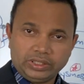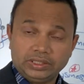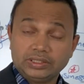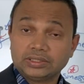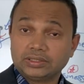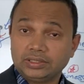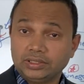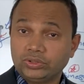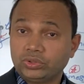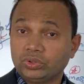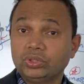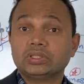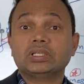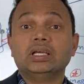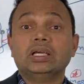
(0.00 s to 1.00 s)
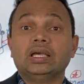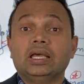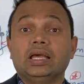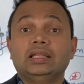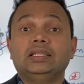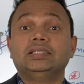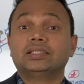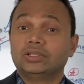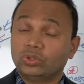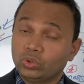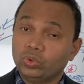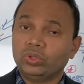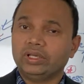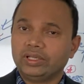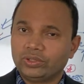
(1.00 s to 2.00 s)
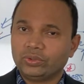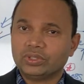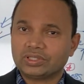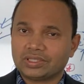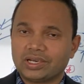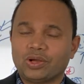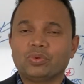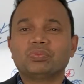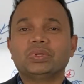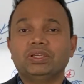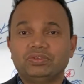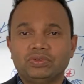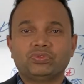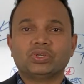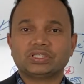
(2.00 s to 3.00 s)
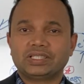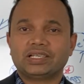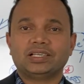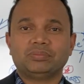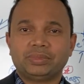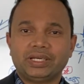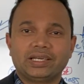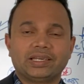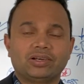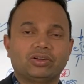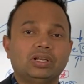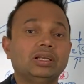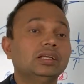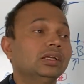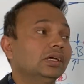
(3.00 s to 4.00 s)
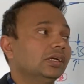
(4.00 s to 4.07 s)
These are the new rules, and these are the only rules now, even for settlement and all.